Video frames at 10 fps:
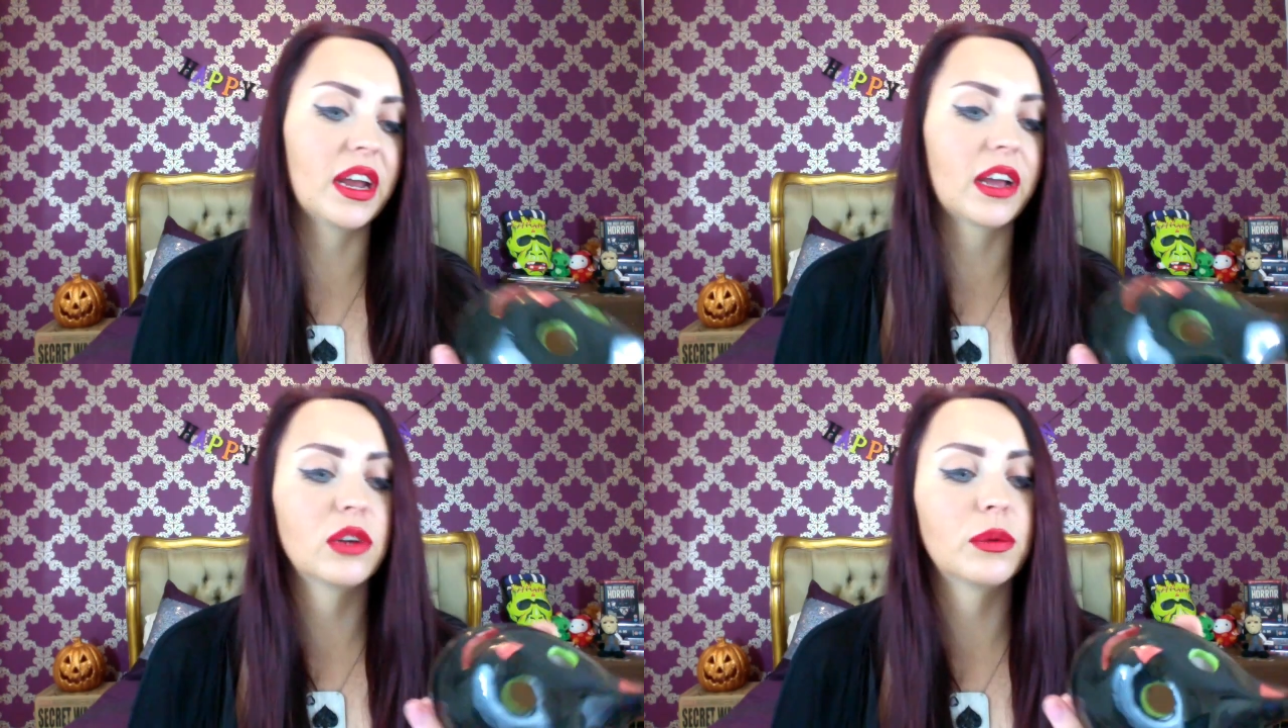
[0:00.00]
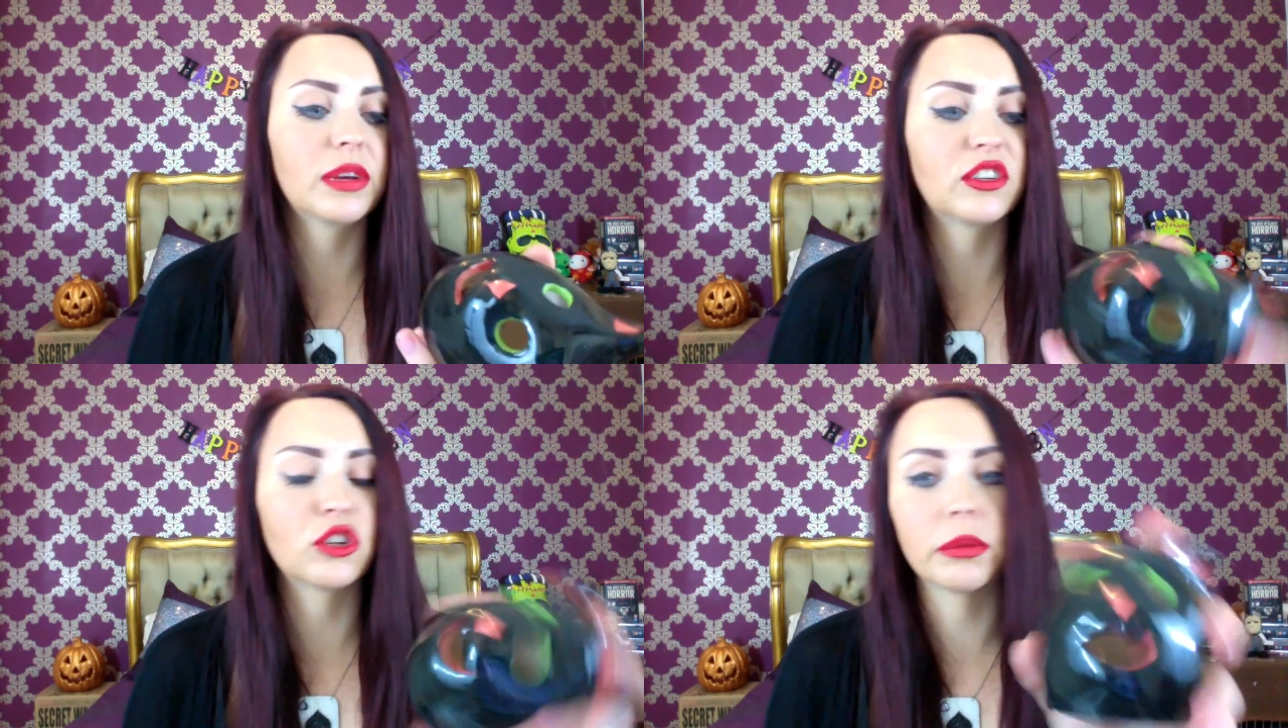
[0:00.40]
I can
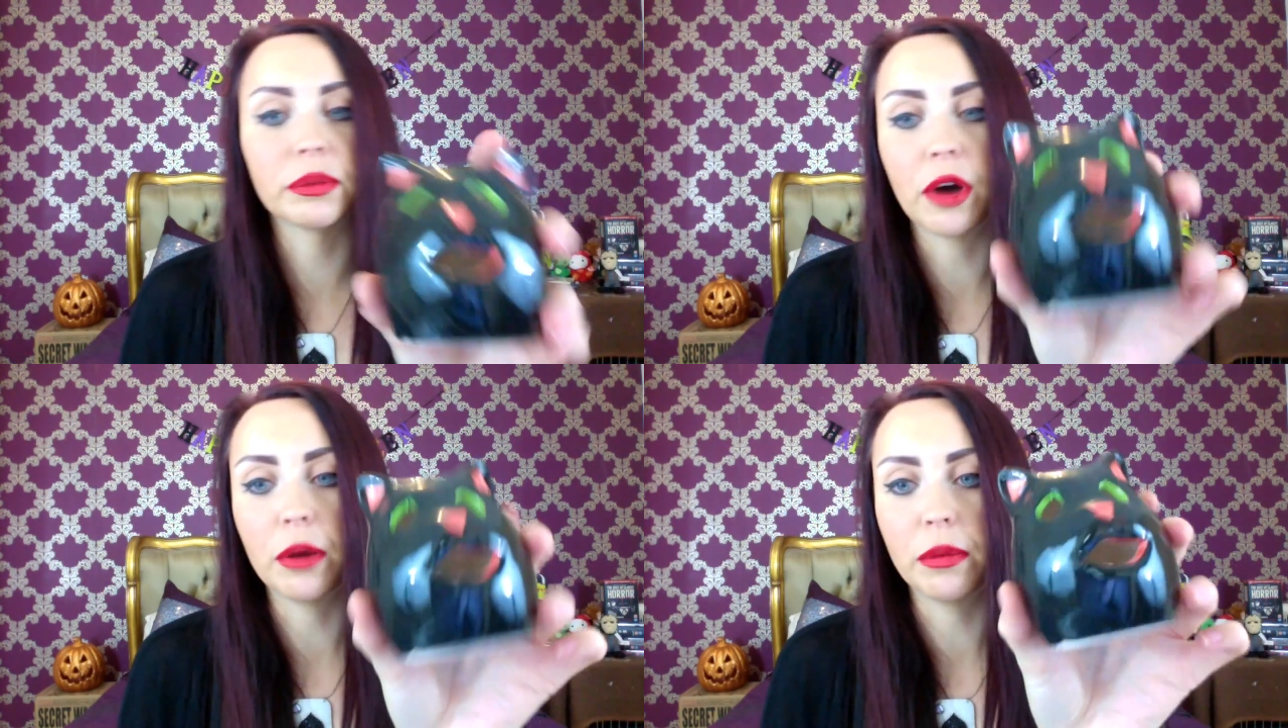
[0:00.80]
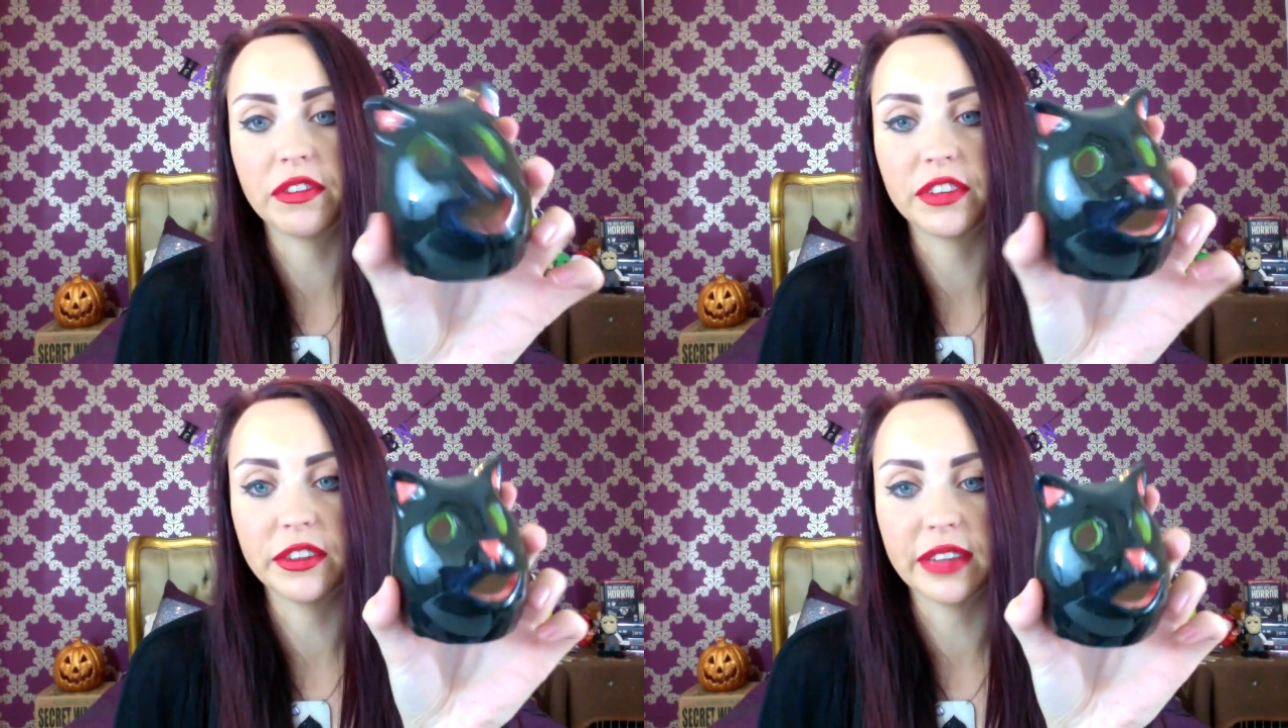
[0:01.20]
always chop the bottom
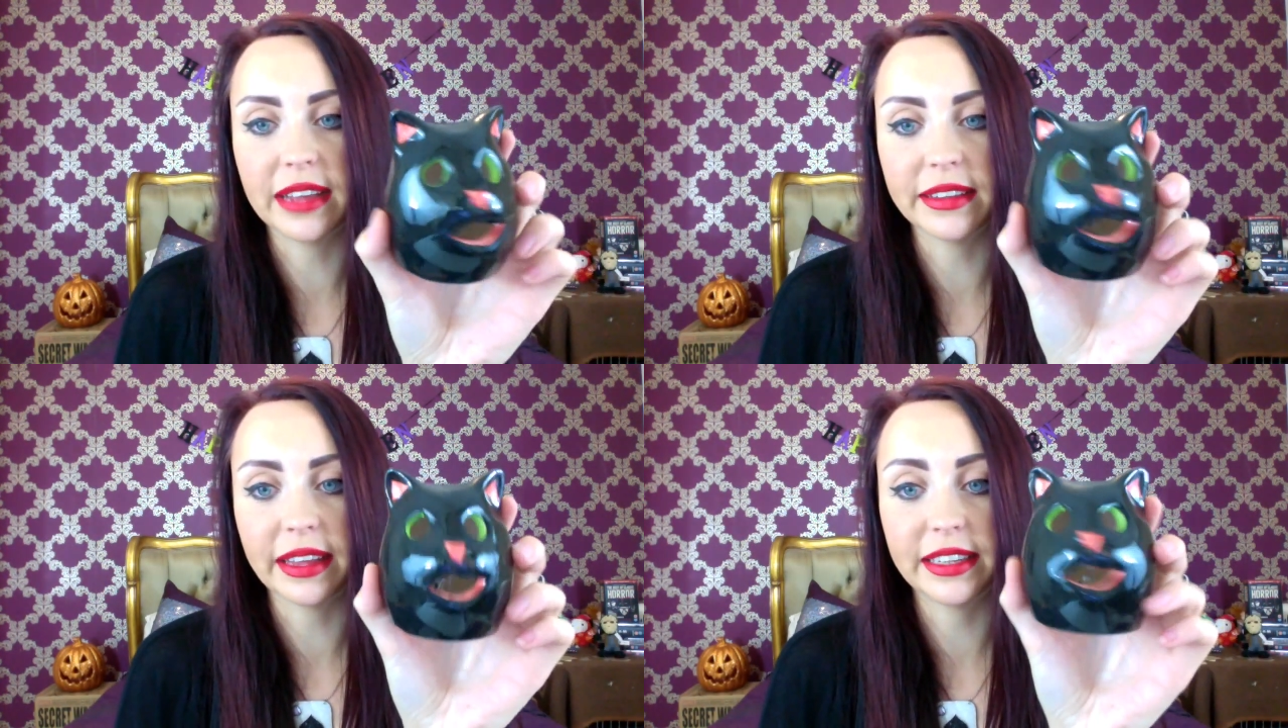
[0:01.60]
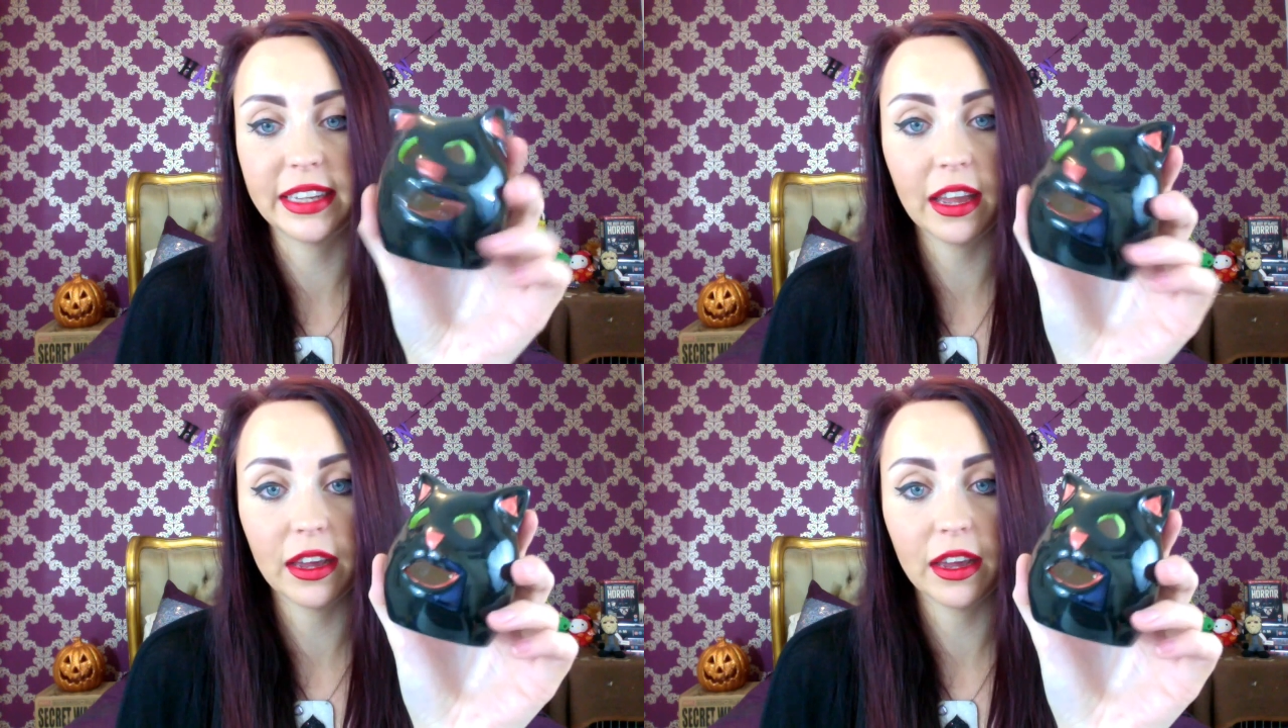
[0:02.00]
off and use it as a tea light